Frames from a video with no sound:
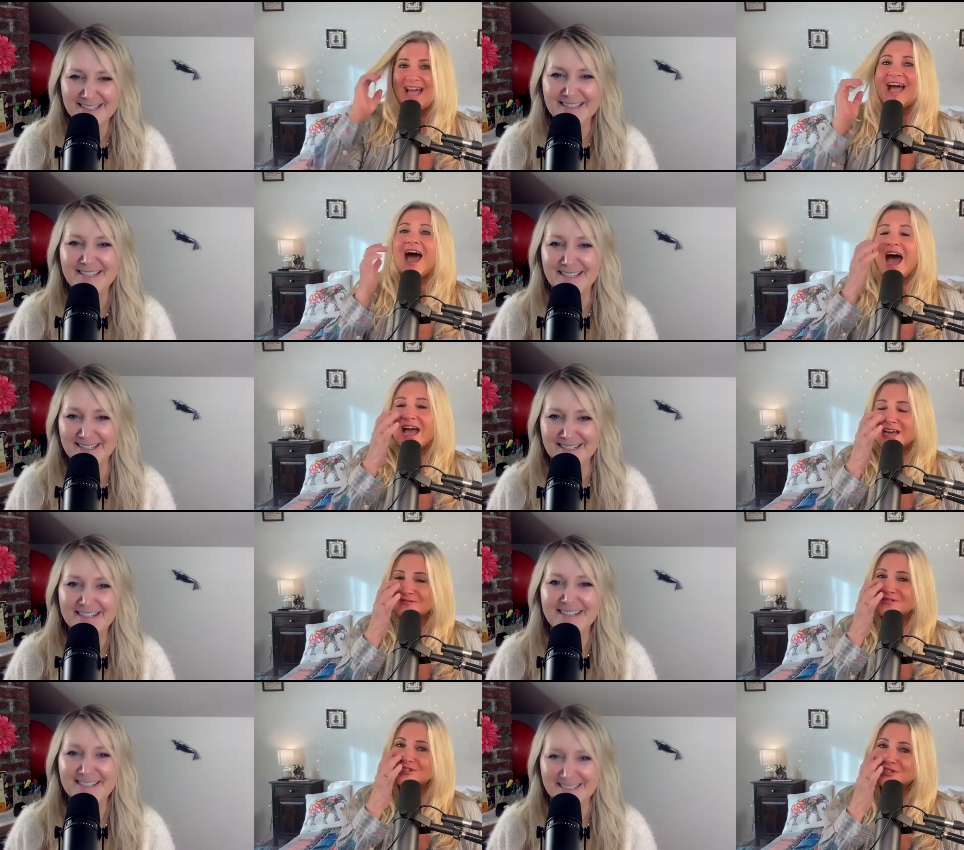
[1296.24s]
Speaker 1: Yeah. I
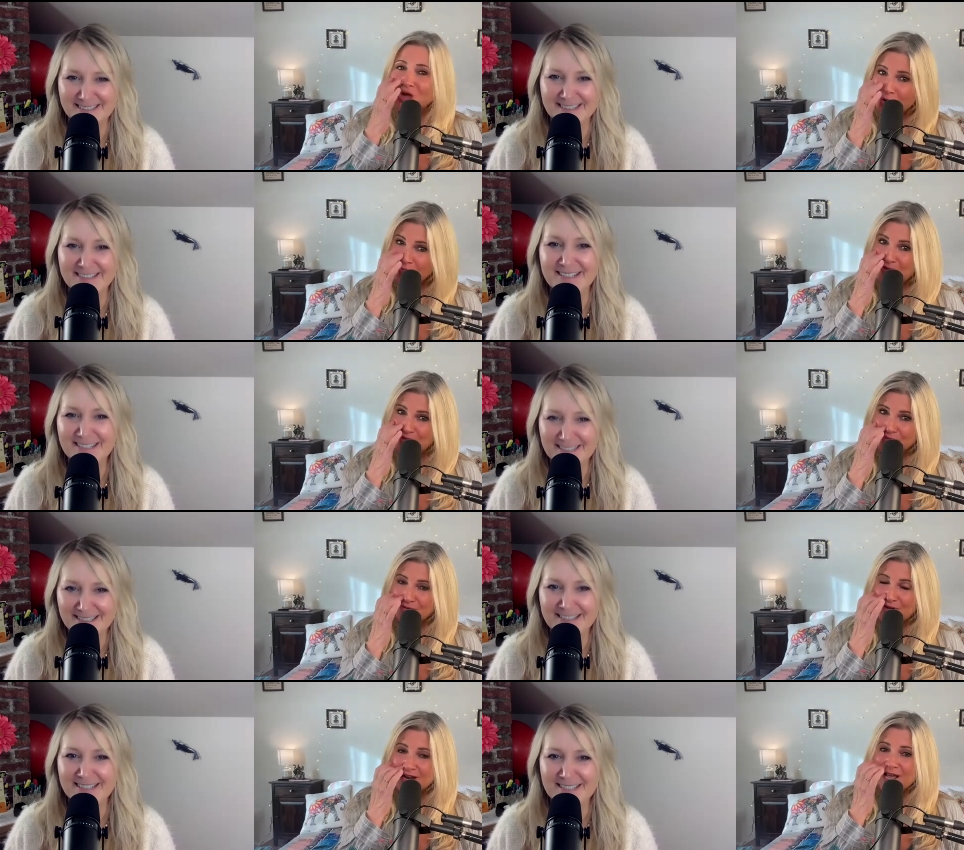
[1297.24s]
have so been through
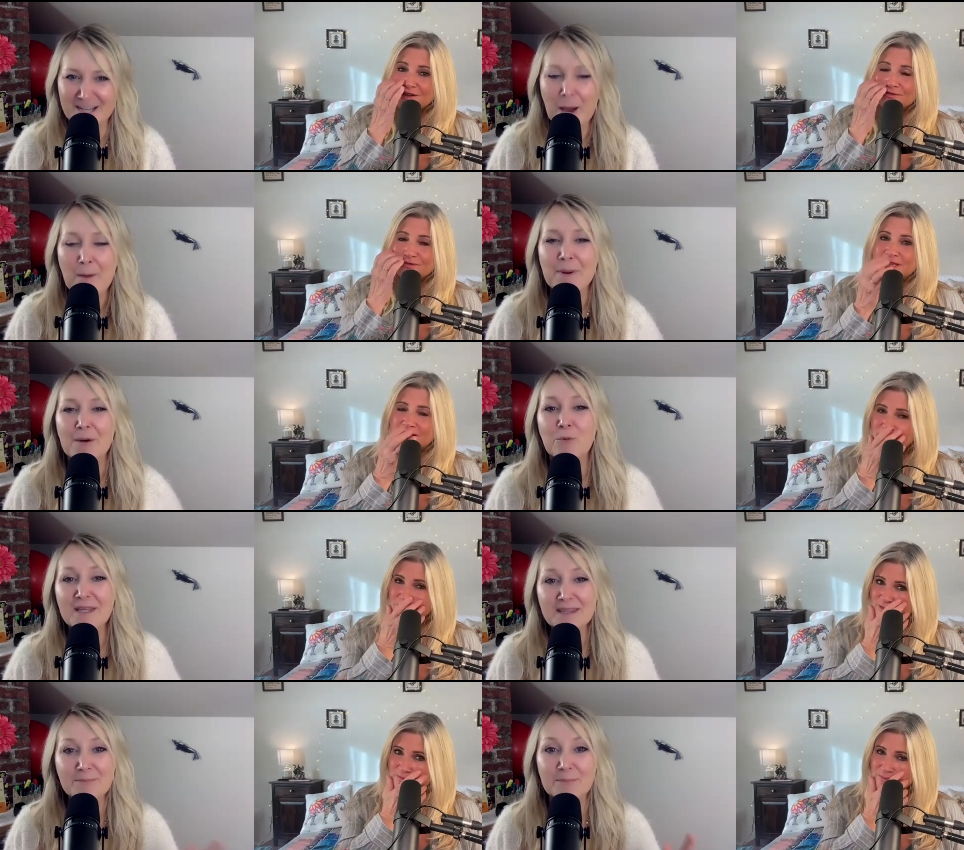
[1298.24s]
it. For me, but
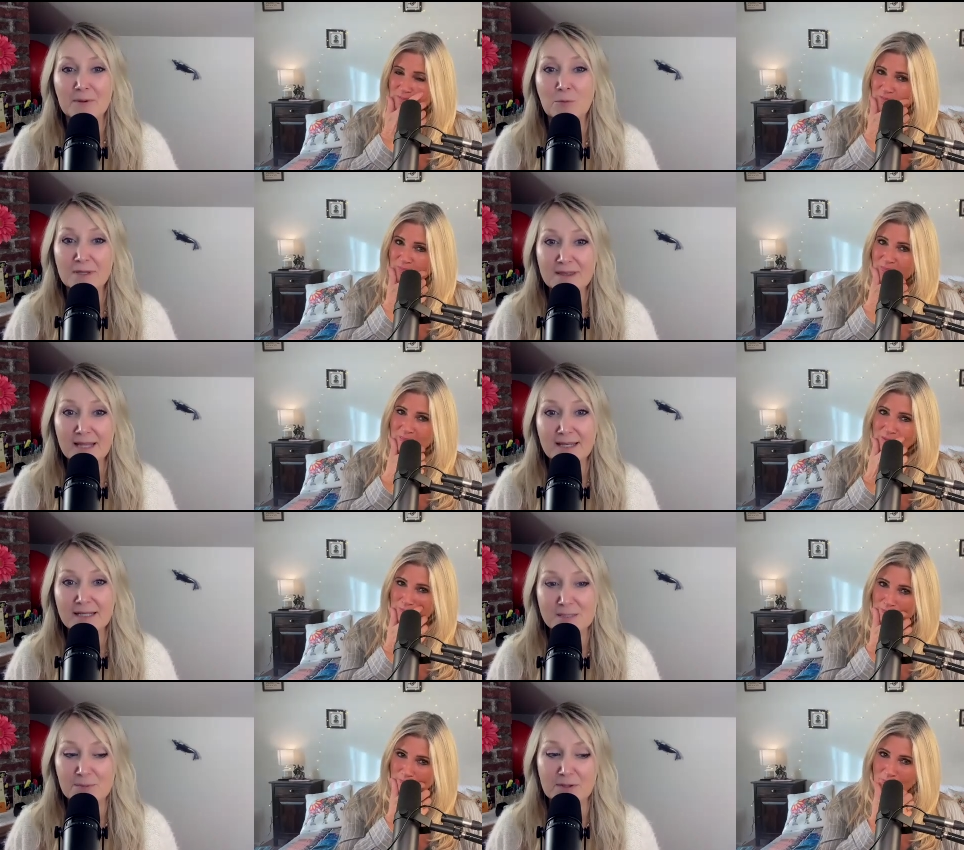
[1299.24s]
with, was-
Speaker 2: but with that
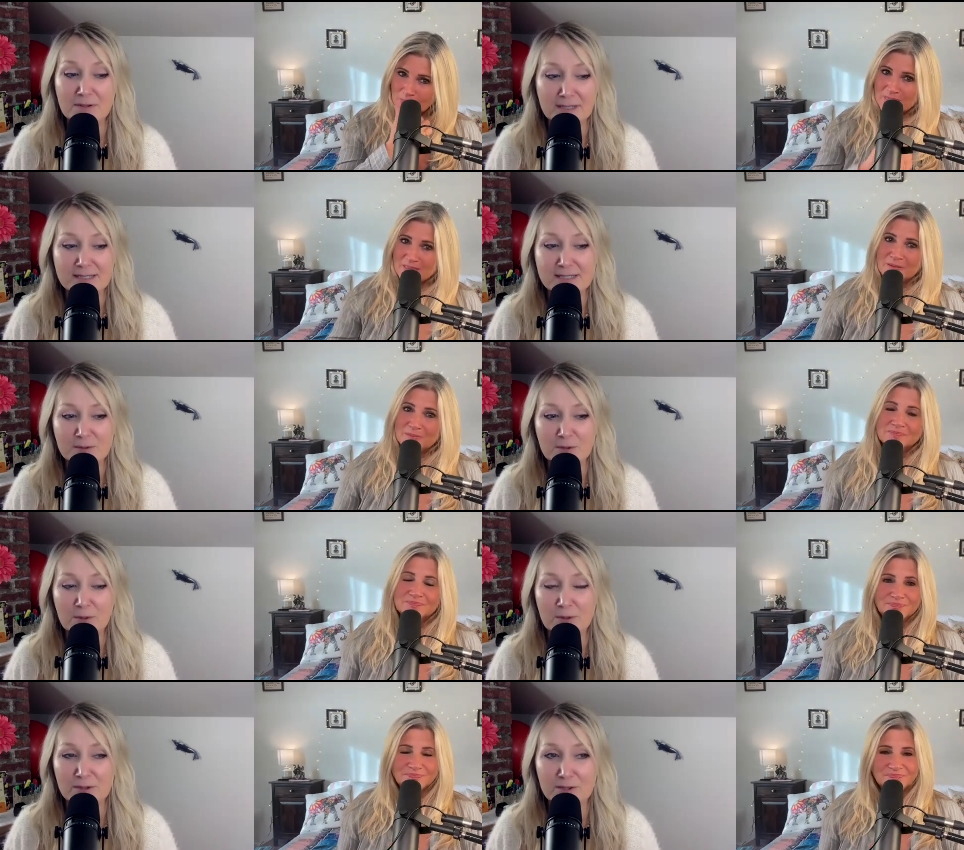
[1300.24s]
experience,
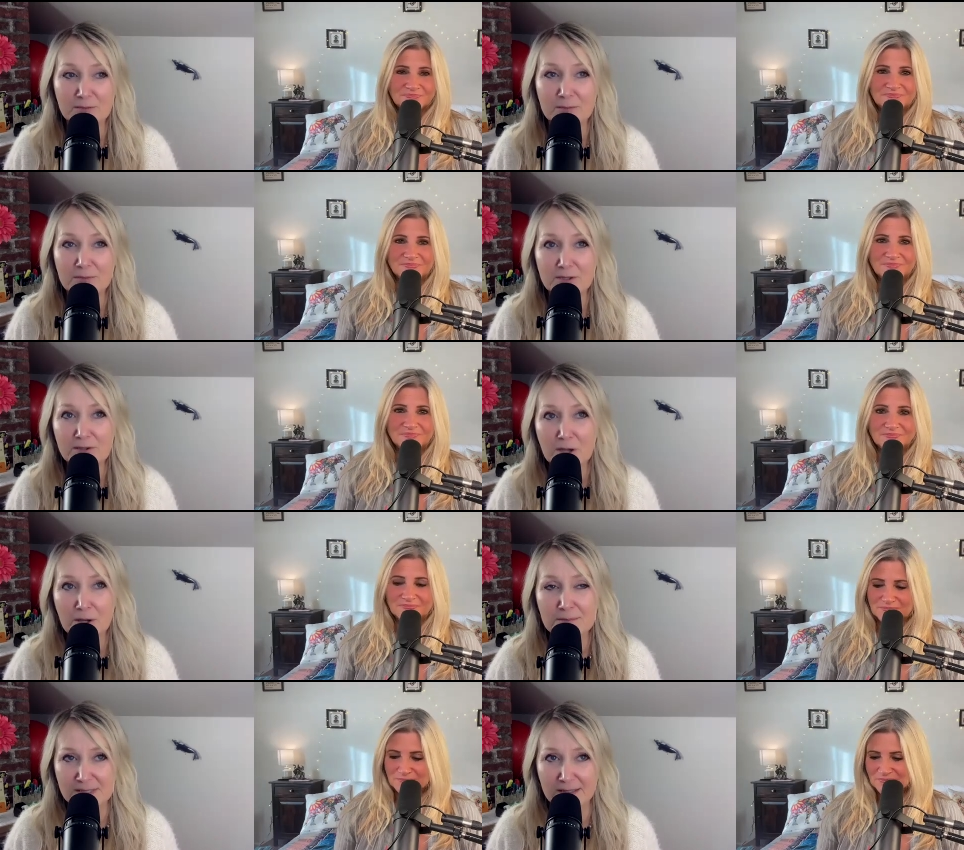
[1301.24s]
there there
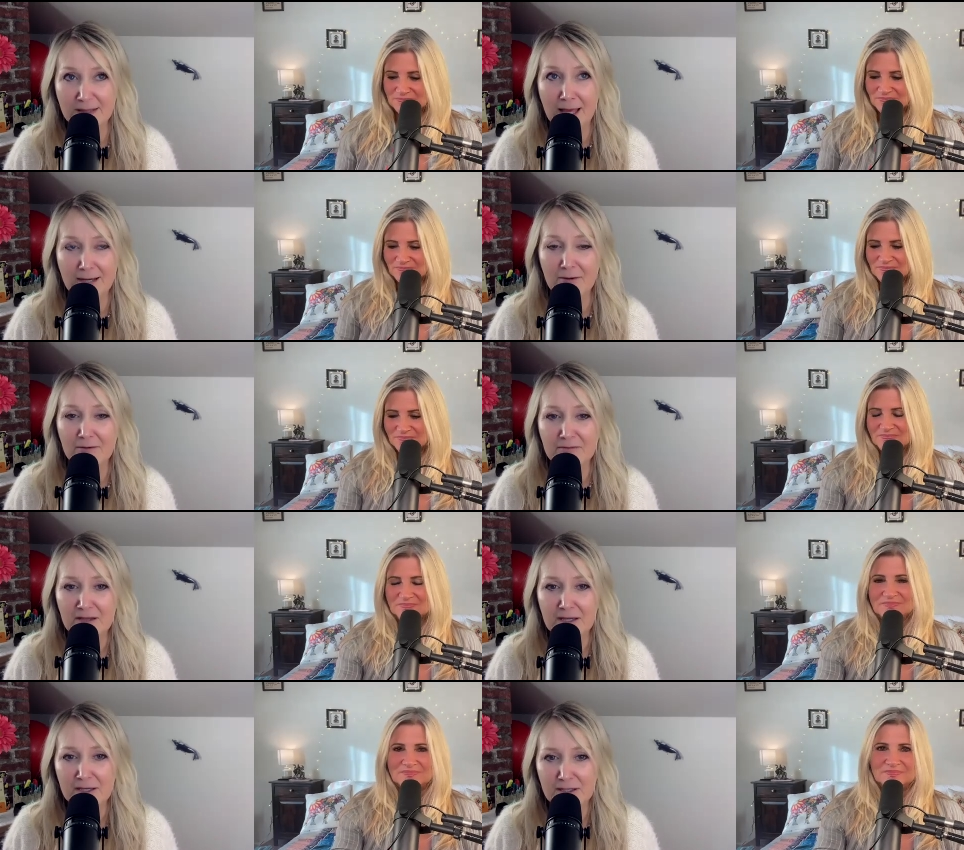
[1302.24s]
comes a lot of
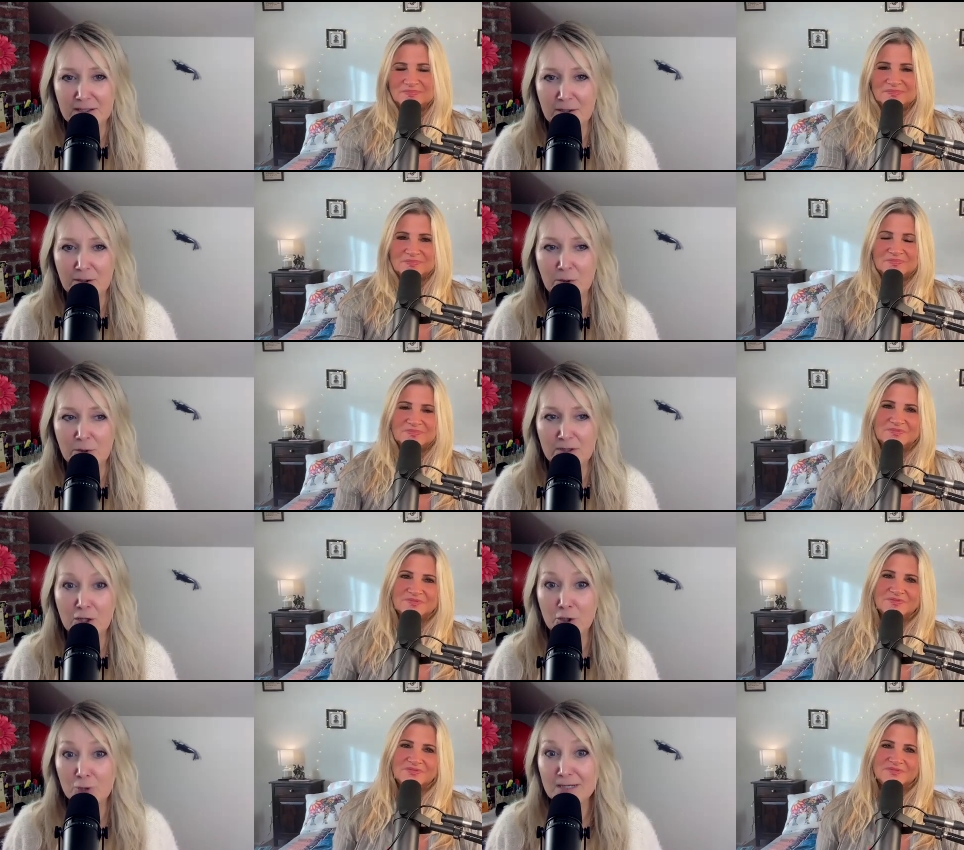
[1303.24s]
you know,
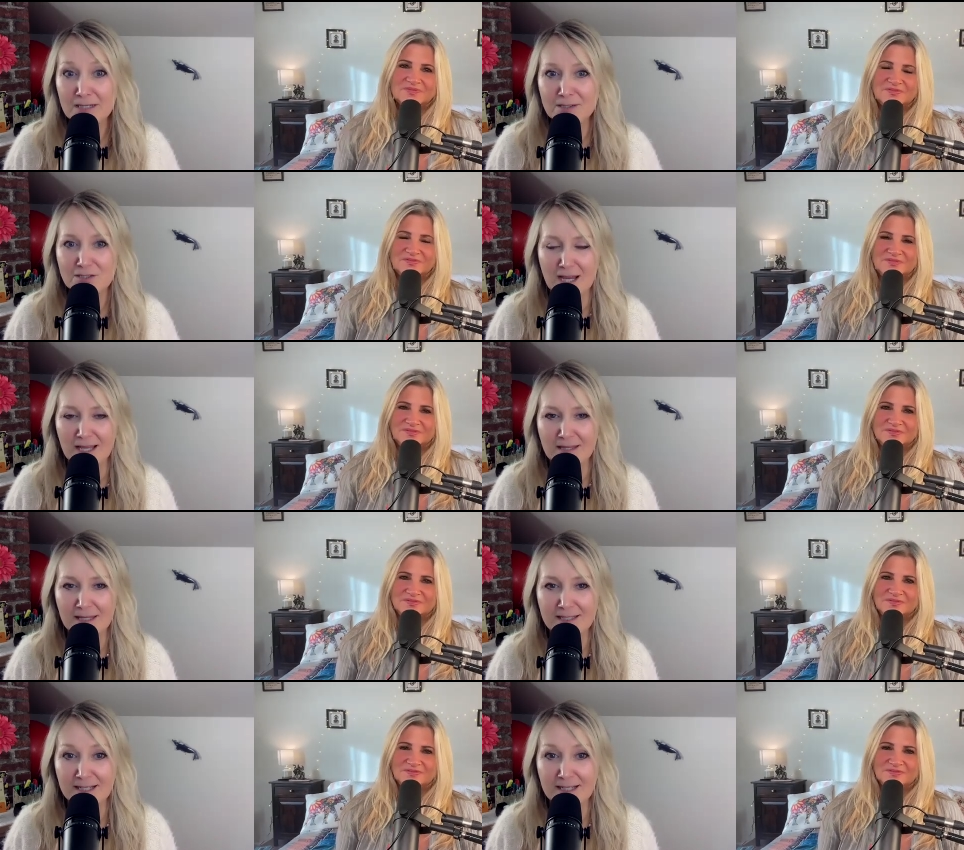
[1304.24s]
courage and then